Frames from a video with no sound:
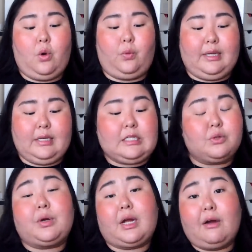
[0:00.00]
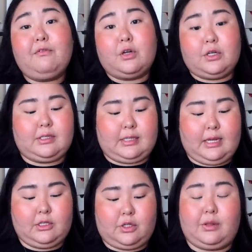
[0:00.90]
we need to recover her
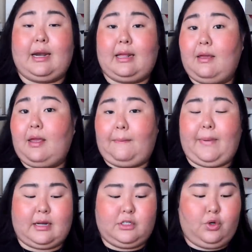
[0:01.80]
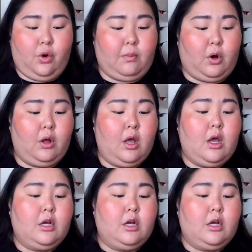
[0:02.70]
skin so that it can get back to normal.